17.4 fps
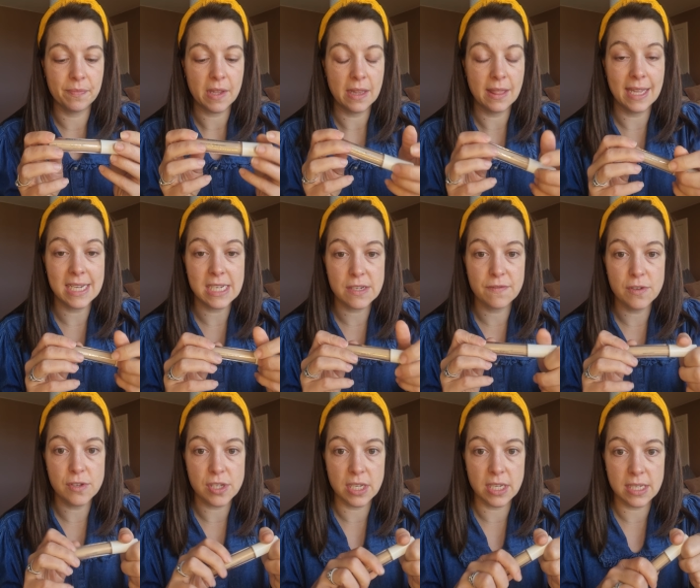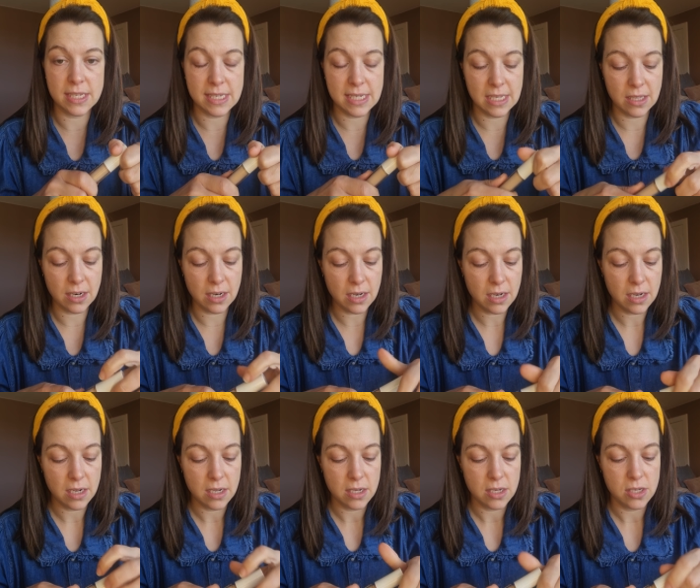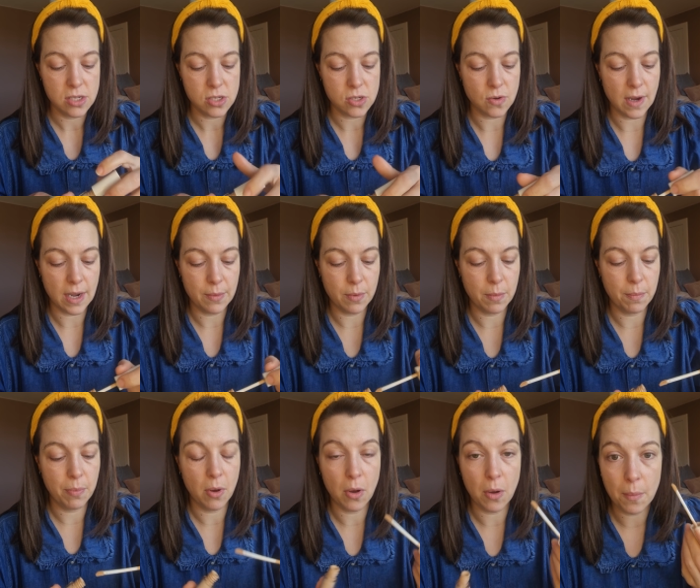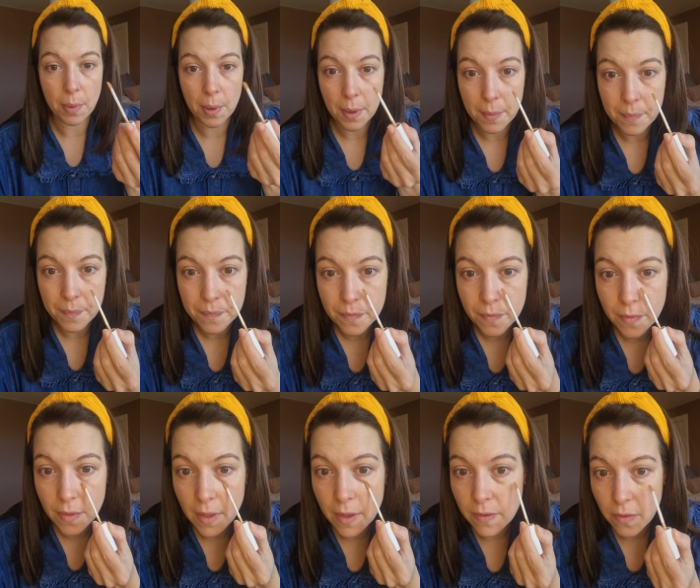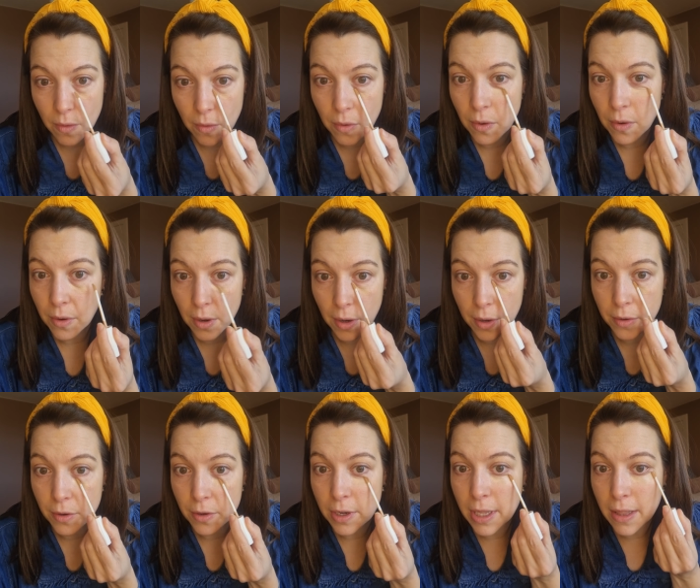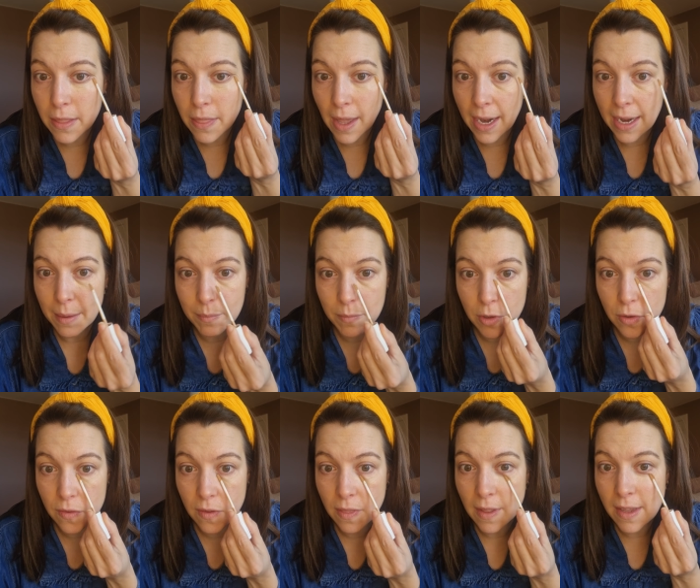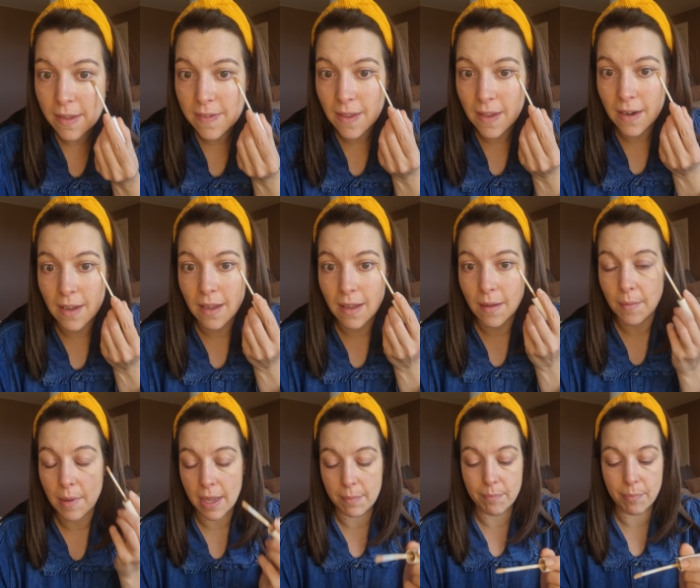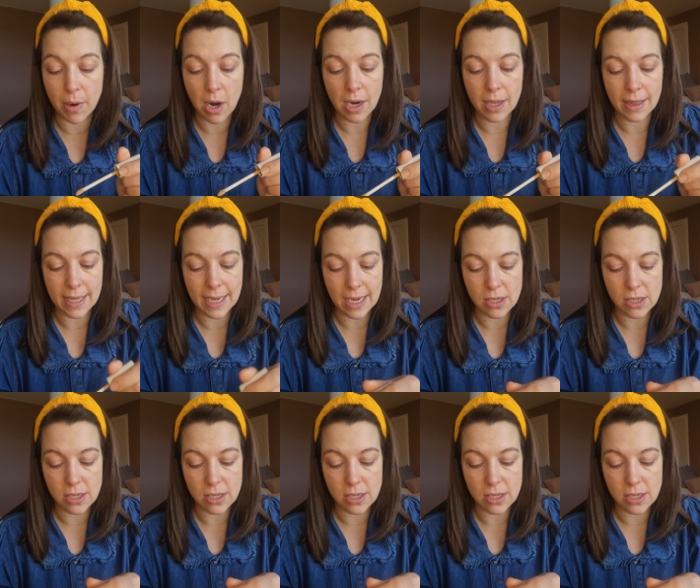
light diffusing concealer. So I will pop this on underneath, and I'm using this in Barley.